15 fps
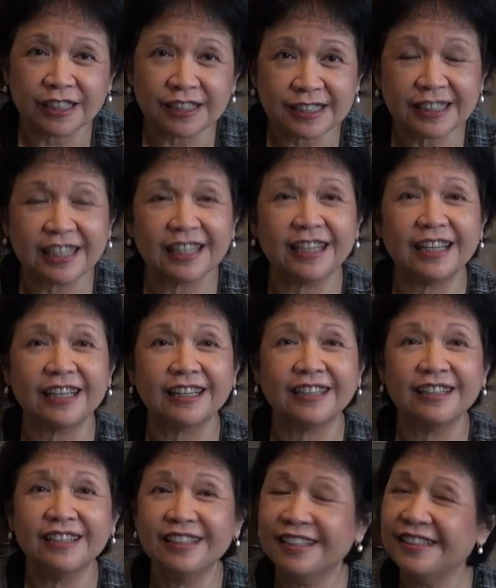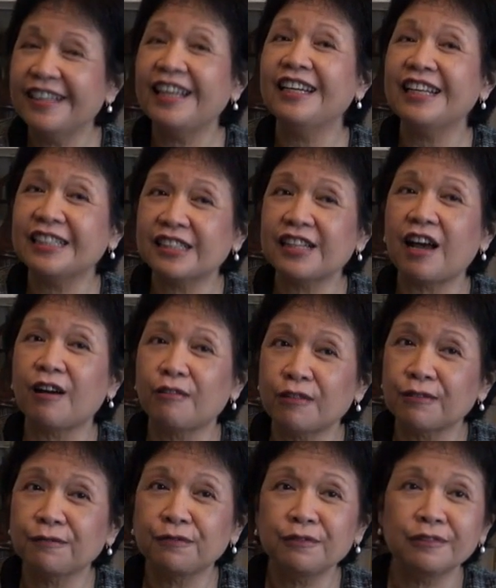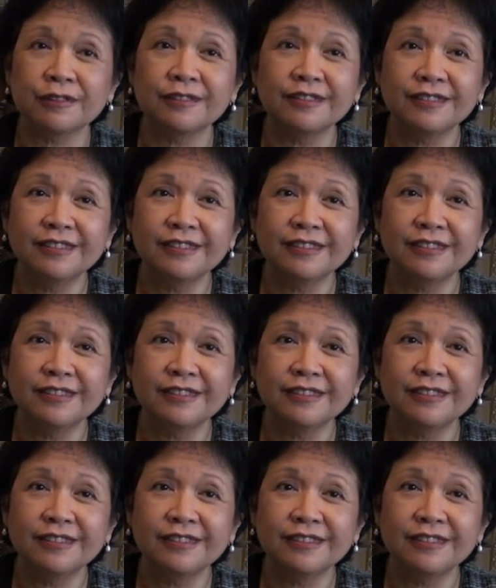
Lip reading: aesthetic, then it's our food.